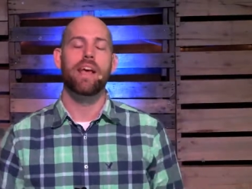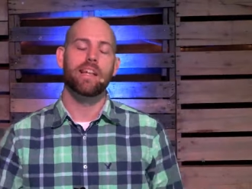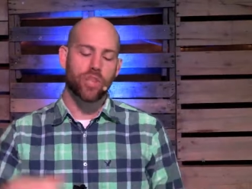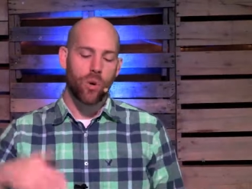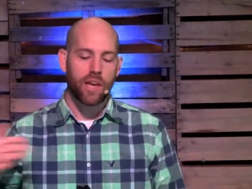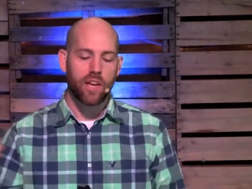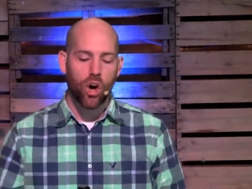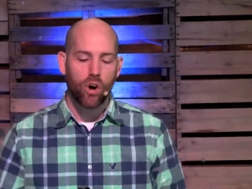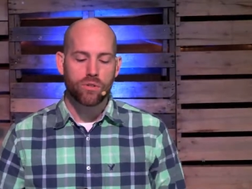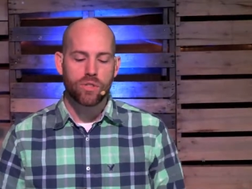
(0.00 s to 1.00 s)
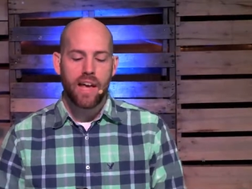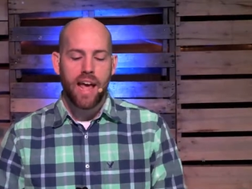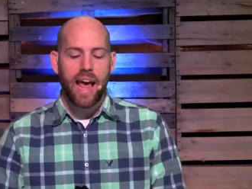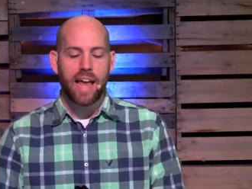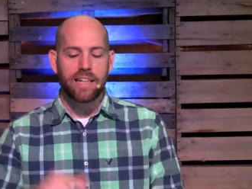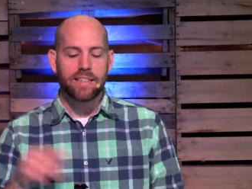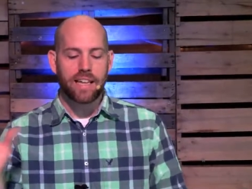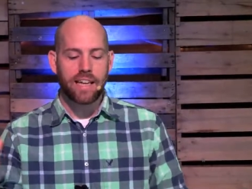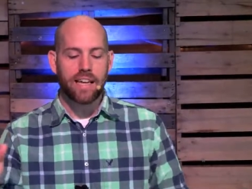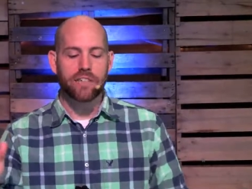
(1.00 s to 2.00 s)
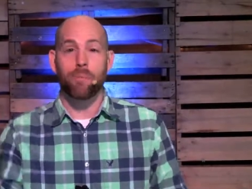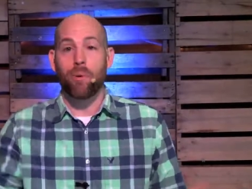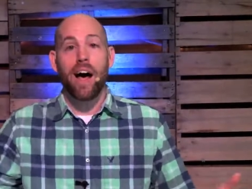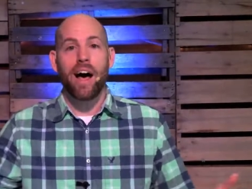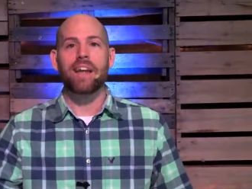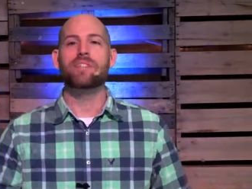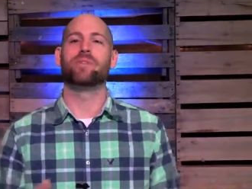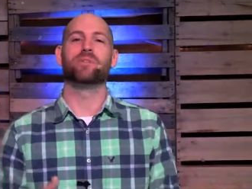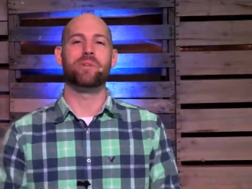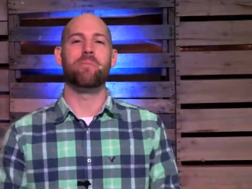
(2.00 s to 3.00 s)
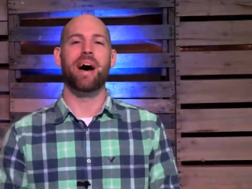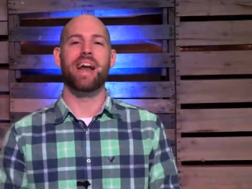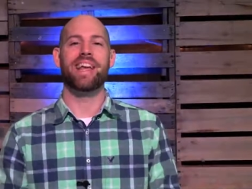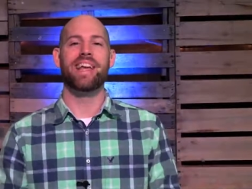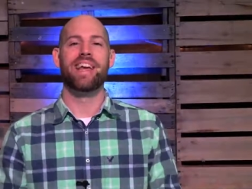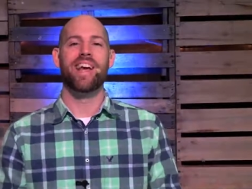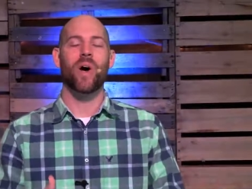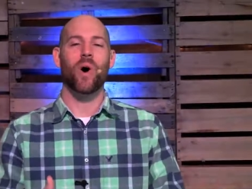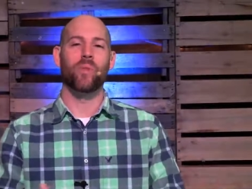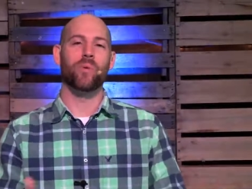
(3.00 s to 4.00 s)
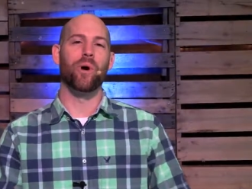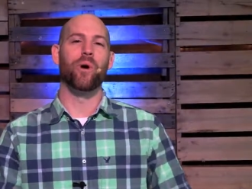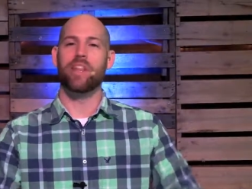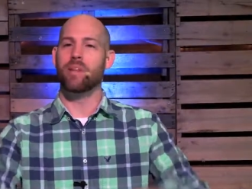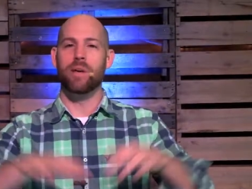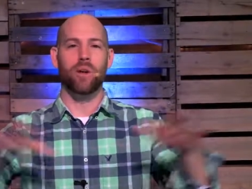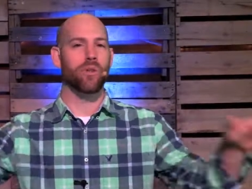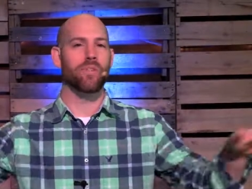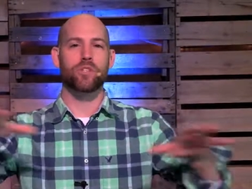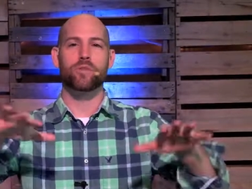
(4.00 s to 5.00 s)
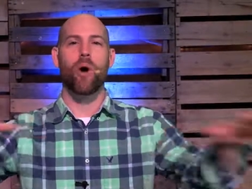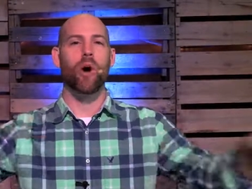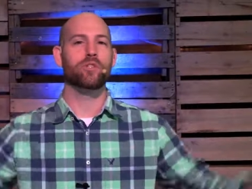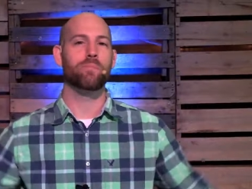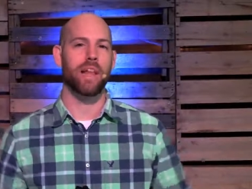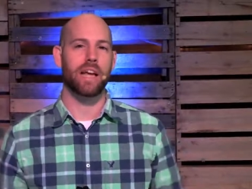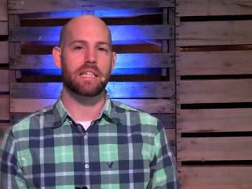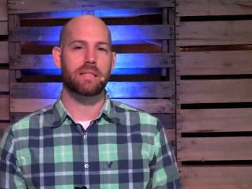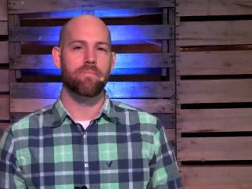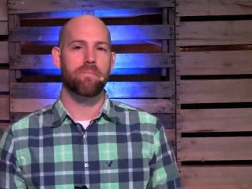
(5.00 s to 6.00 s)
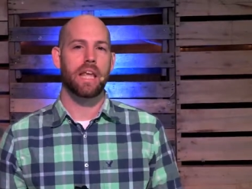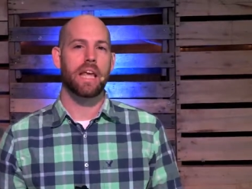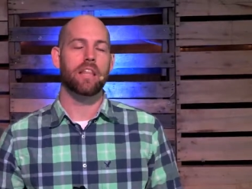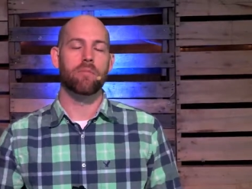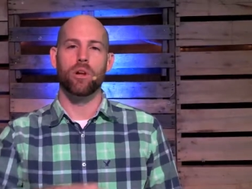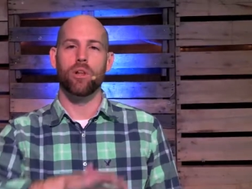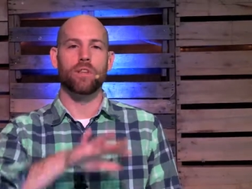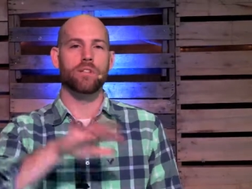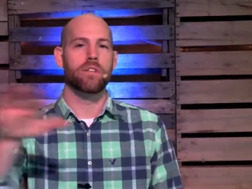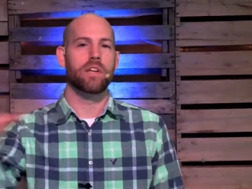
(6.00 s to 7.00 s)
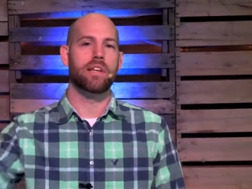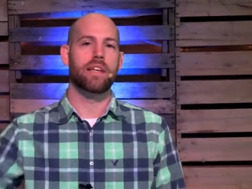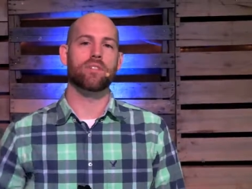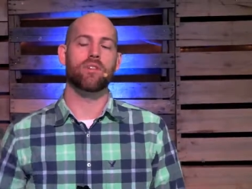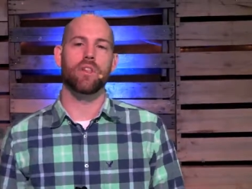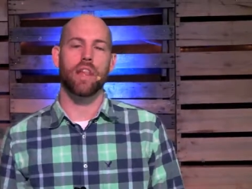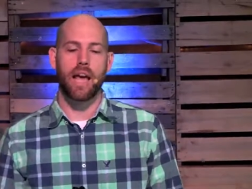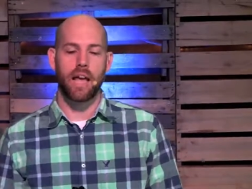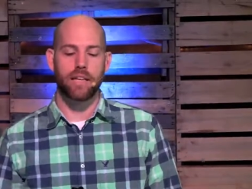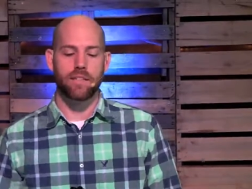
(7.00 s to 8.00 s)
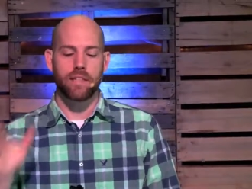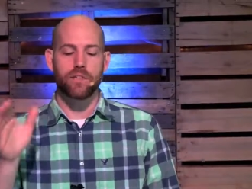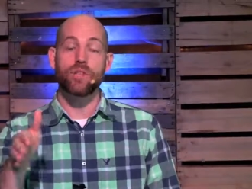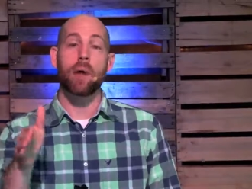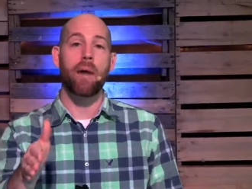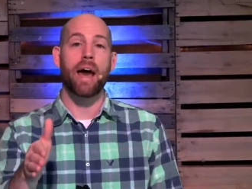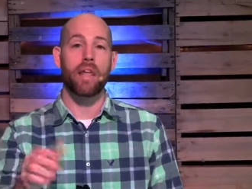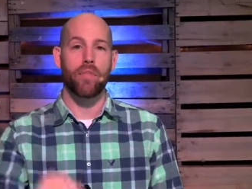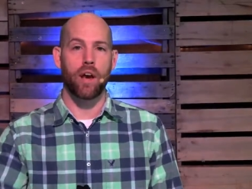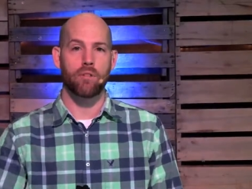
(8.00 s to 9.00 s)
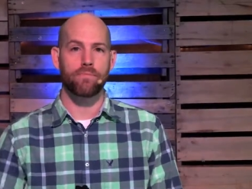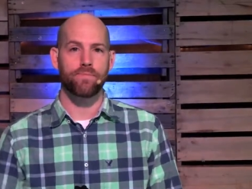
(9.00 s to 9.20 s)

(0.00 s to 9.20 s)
And so he goes and he sees, surprise, there's somebody on the road in the middle of this sparse place, in the middle of this desert land. He sees somebody there.